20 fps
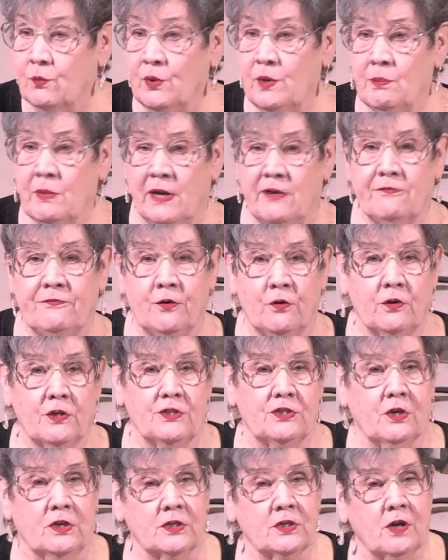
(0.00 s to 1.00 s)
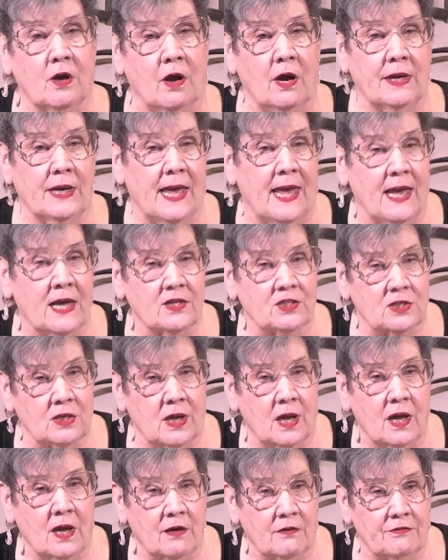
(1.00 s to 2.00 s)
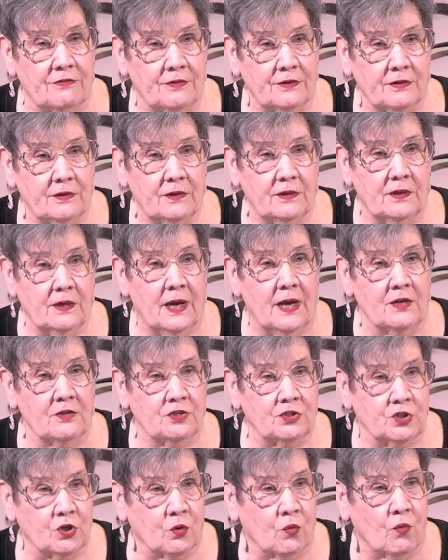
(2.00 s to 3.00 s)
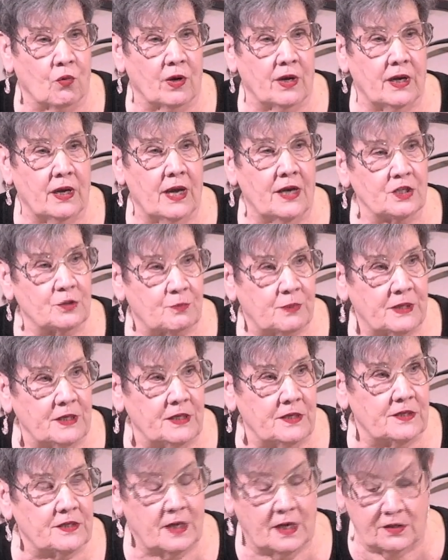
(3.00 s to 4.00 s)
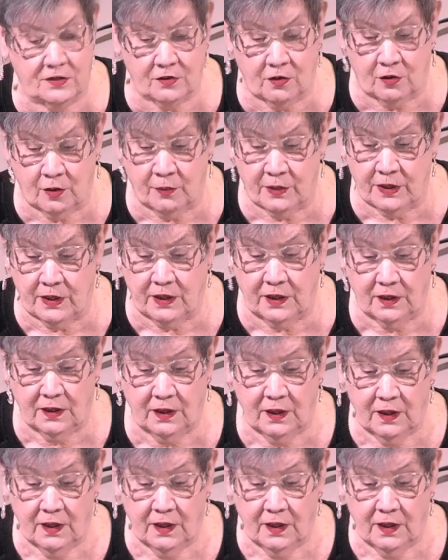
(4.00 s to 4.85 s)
we might focus on God as love, as joy, as peace, as harmony.